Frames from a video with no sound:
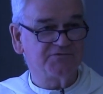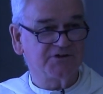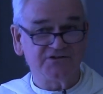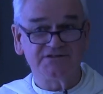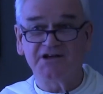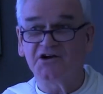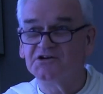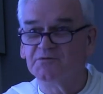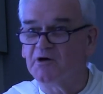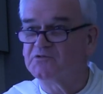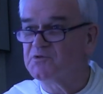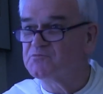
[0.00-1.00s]
concerned
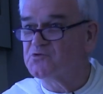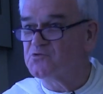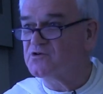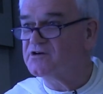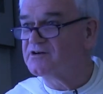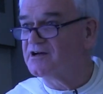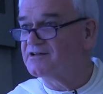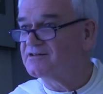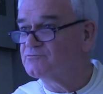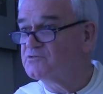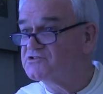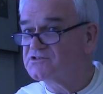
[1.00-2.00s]
about the poor. I
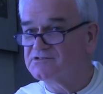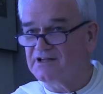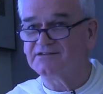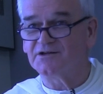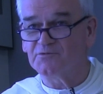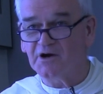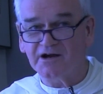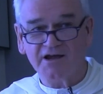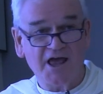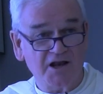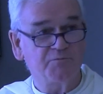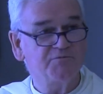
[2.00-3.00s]
wish that they were
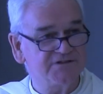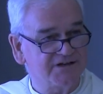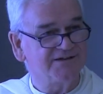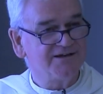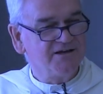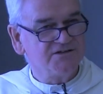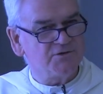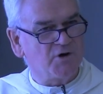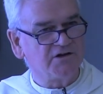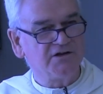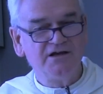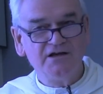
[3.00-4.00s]
helped and so
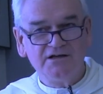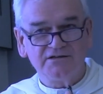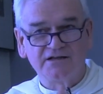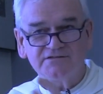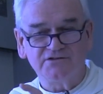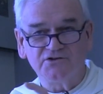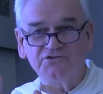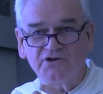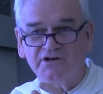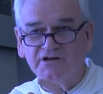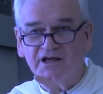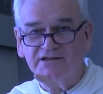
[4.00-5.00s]
on. That's
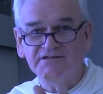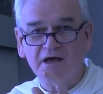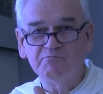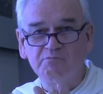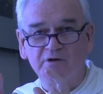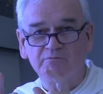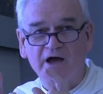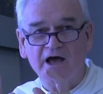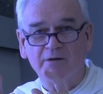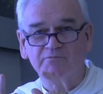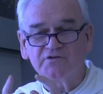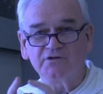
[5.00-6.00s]
another example,
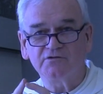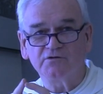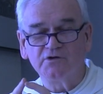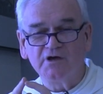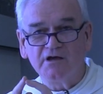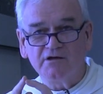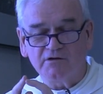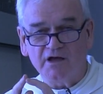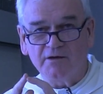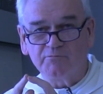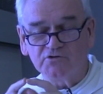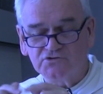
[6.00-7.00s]
perhaps.
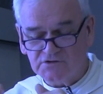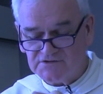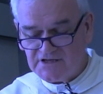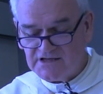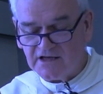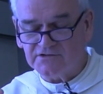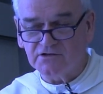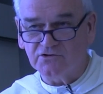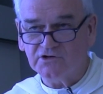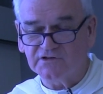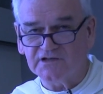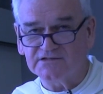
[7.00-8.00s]
But you'll see as you
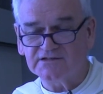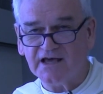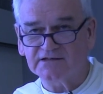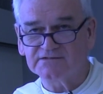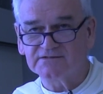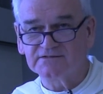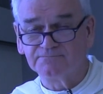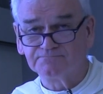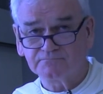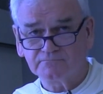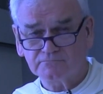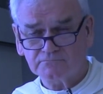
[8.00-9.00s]
look at these texts,
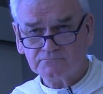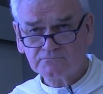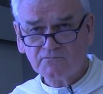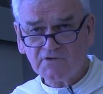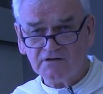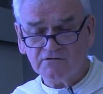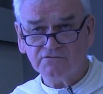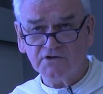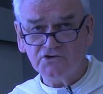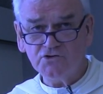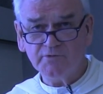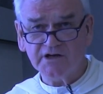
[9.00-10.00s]
for
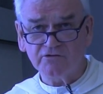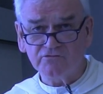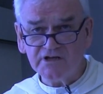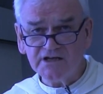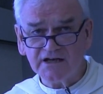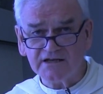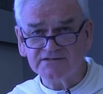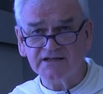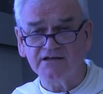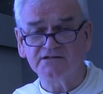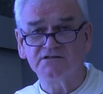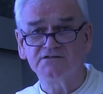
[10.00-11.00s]
Newman, a real
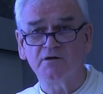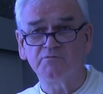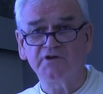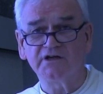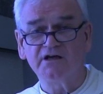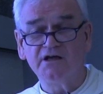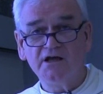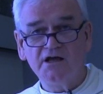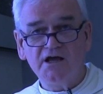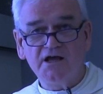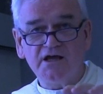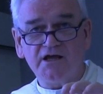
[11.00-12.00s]
assent to something
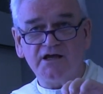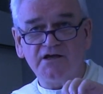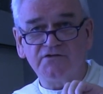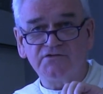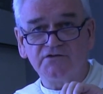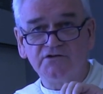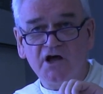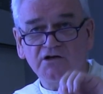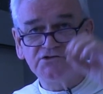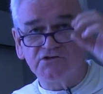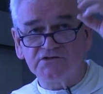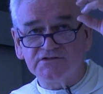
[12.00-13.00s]
is
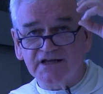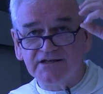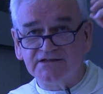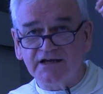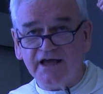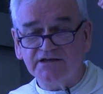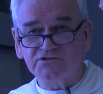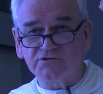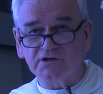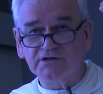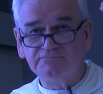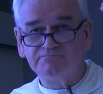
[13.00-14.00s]
not just
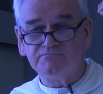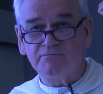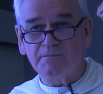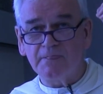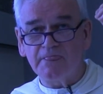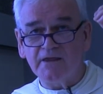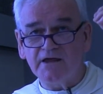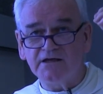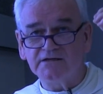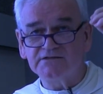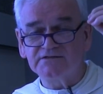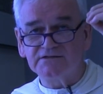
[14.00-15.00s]
intellectual.
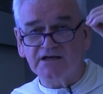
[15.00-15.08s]
It